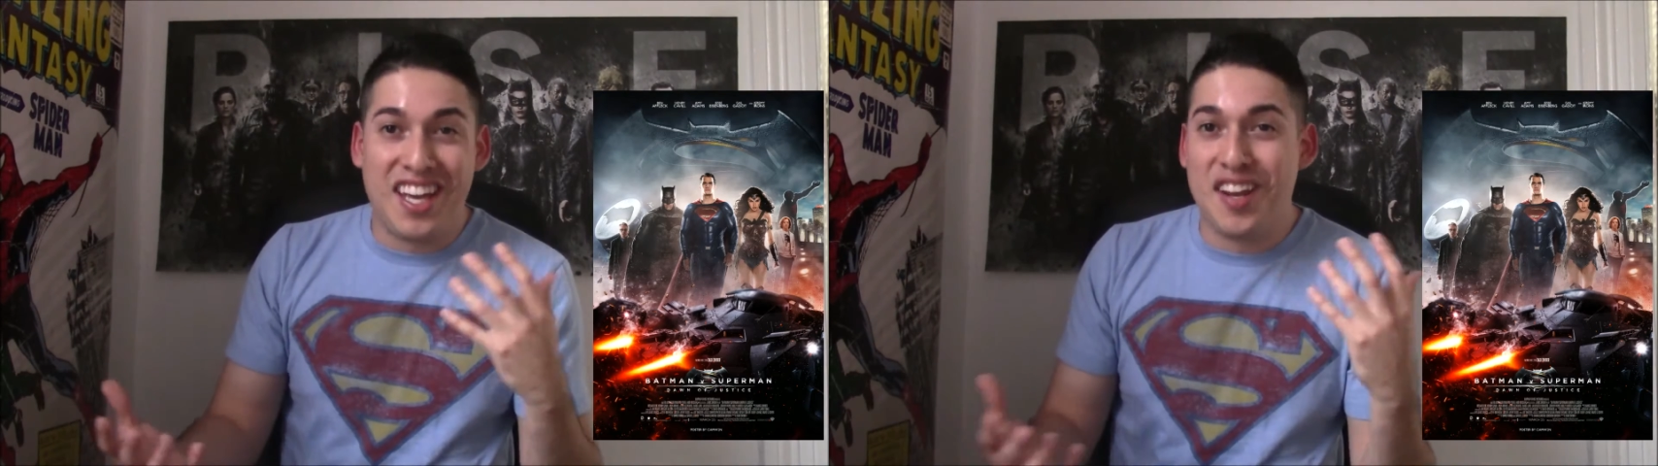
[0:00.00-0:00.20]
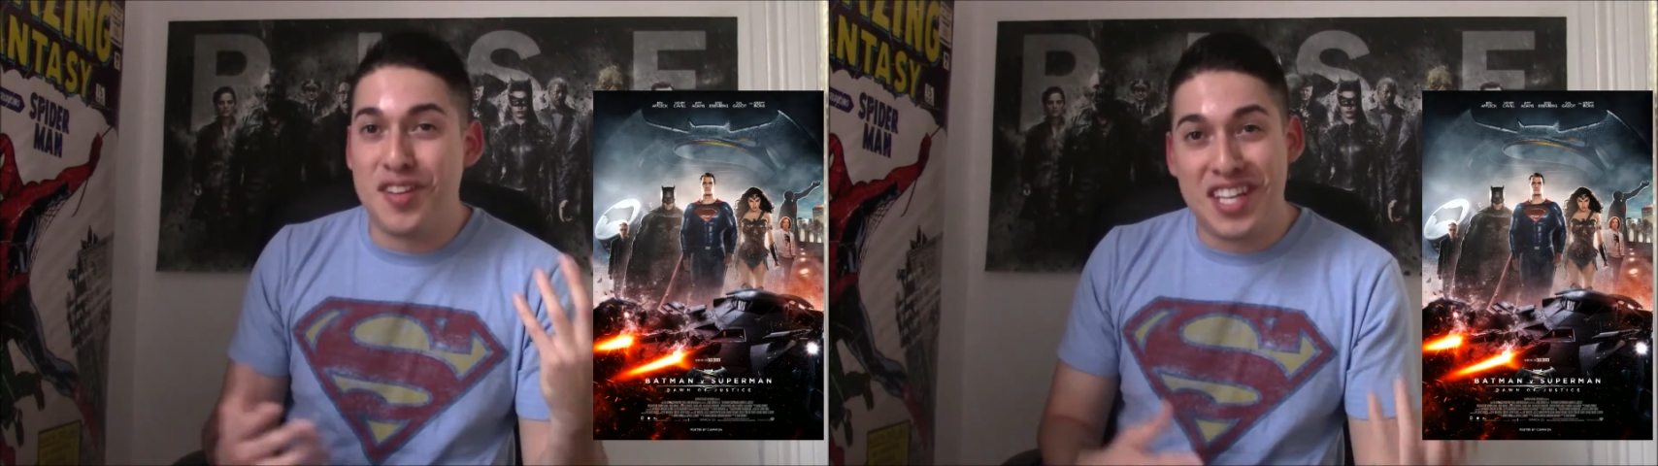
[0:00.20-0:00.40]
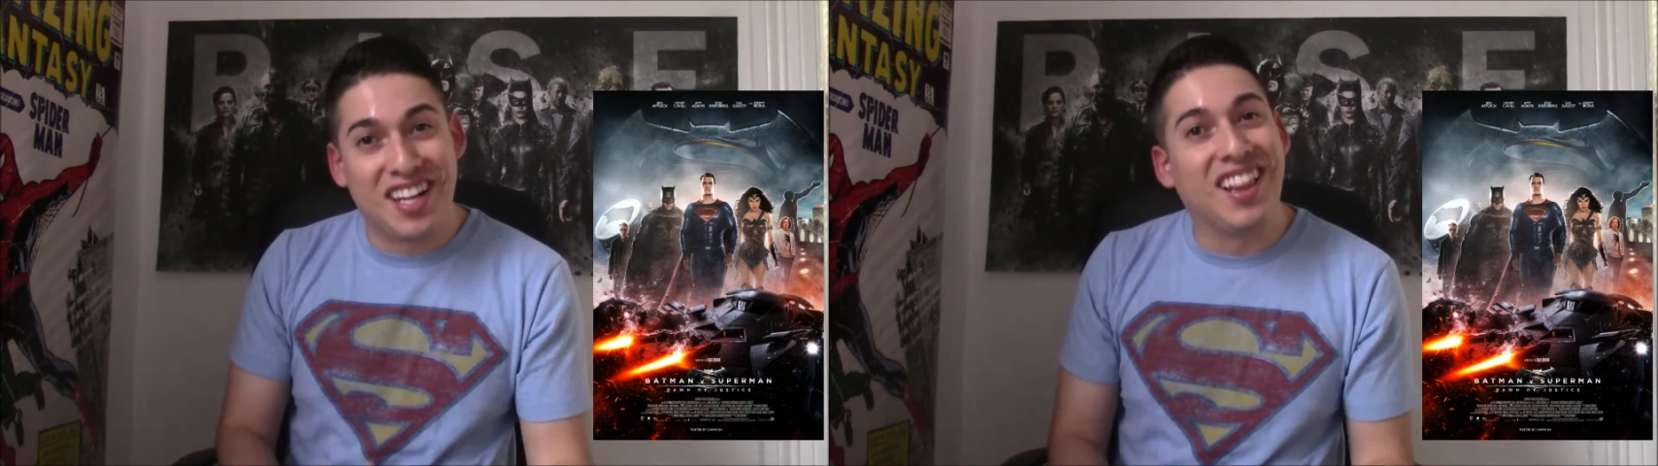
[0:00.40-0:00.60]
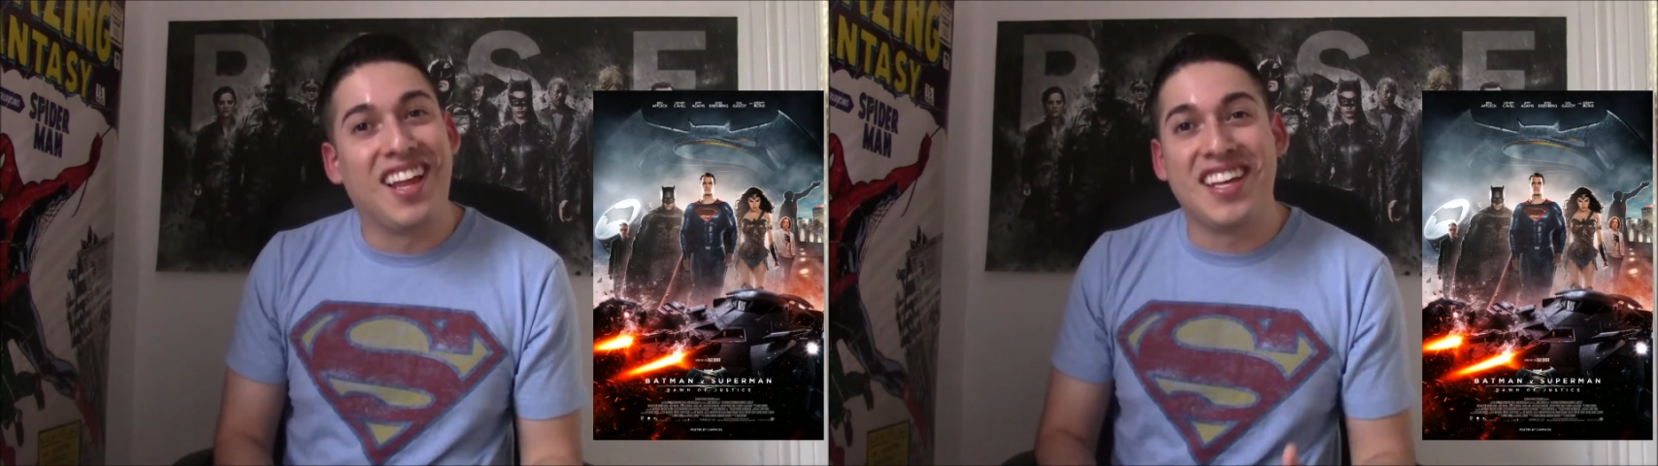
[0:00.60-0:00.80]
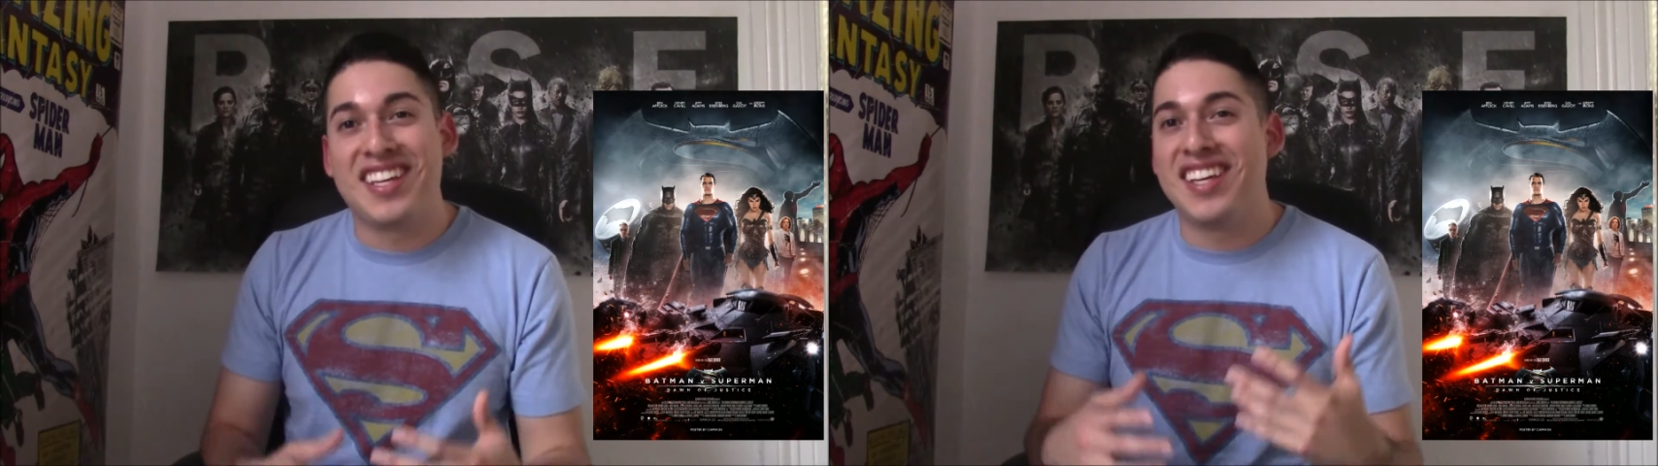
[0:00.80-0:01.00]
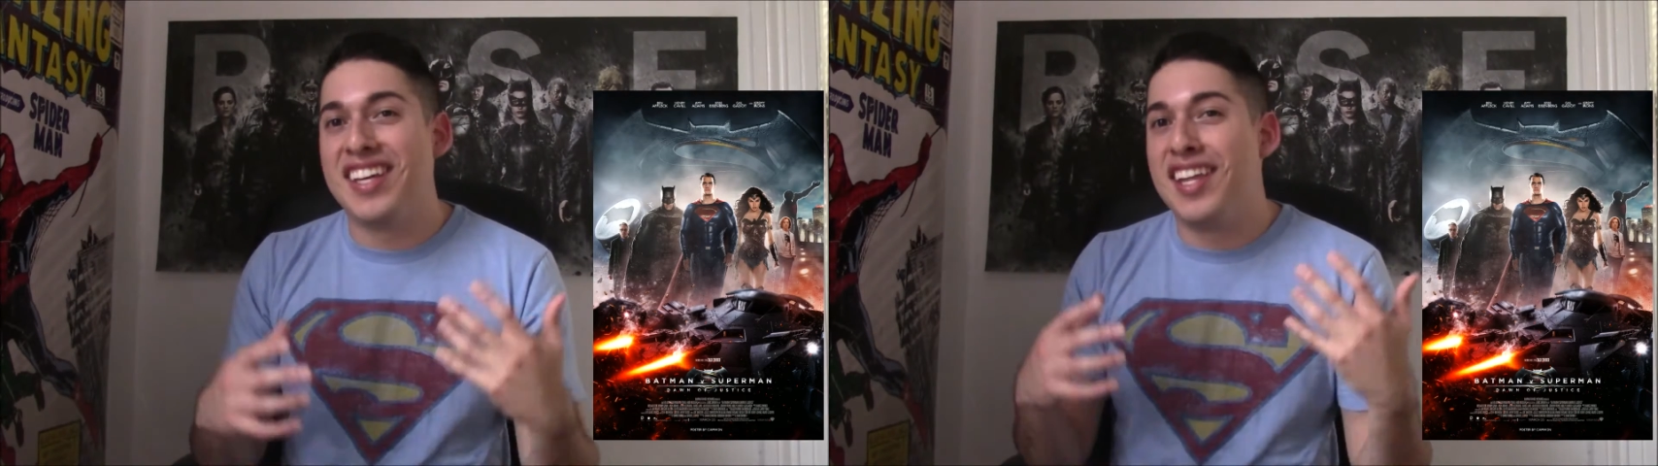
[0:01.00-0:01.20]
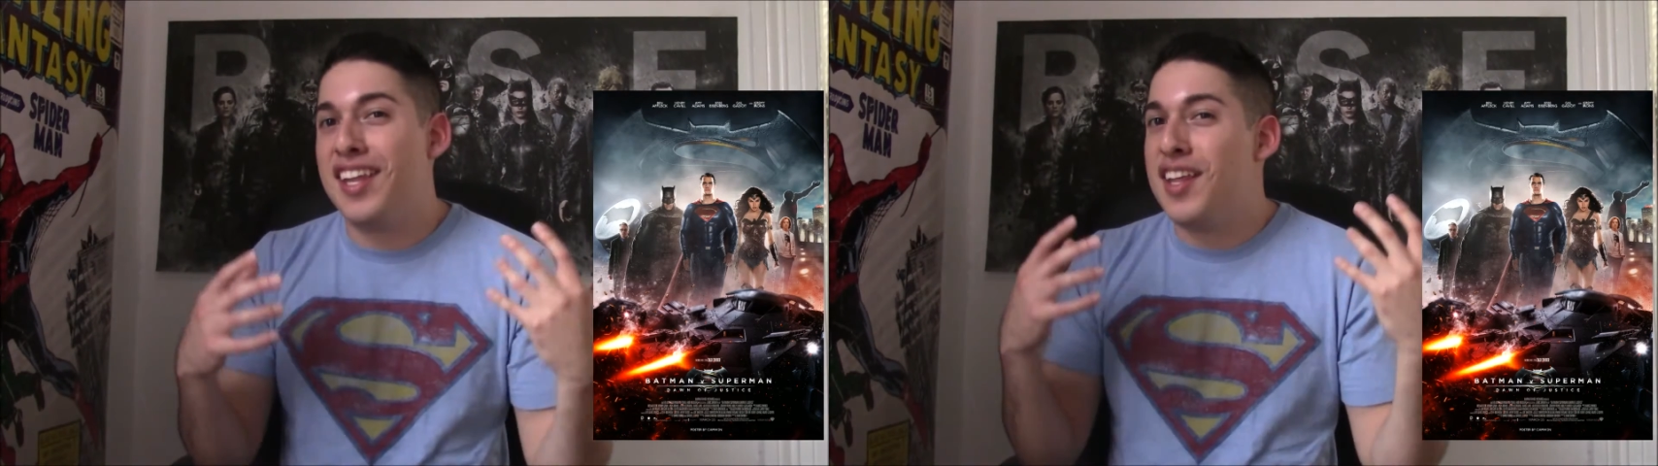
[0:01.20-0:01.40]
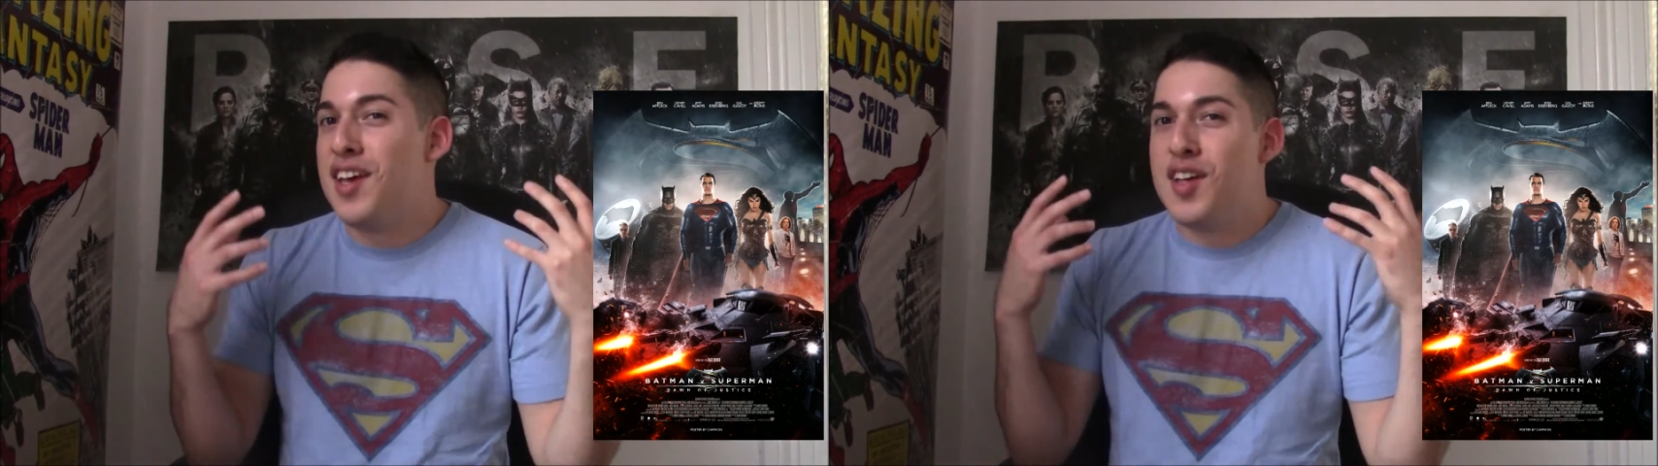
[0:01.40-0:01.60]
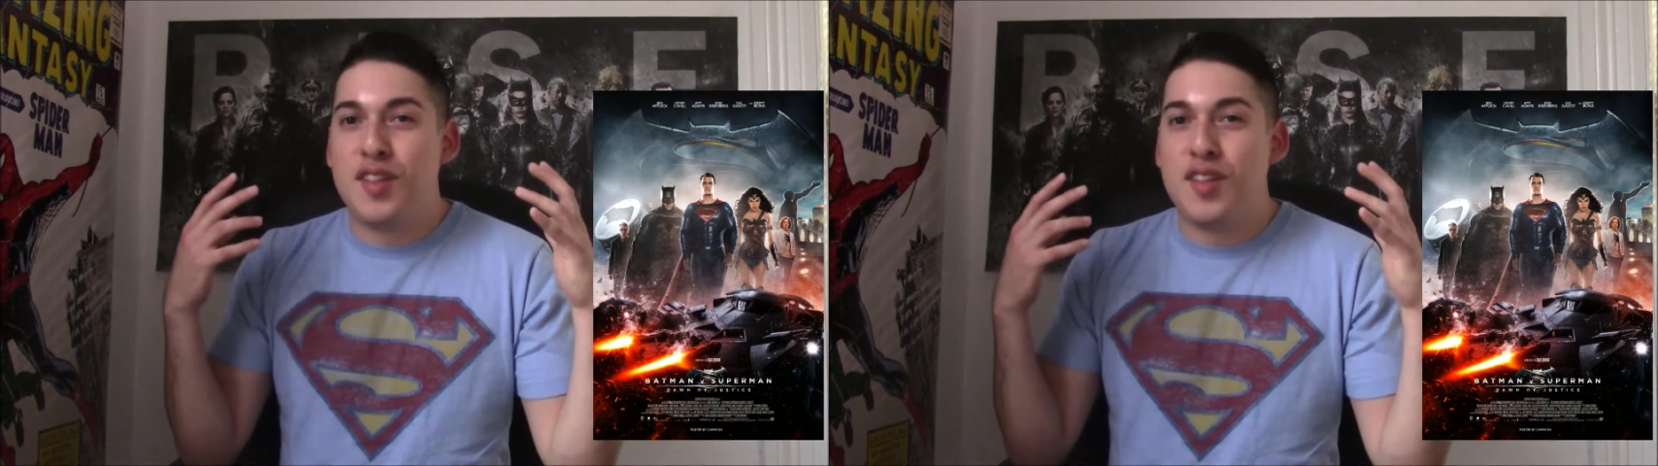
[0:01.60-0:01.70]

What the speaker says: it or didn't like it.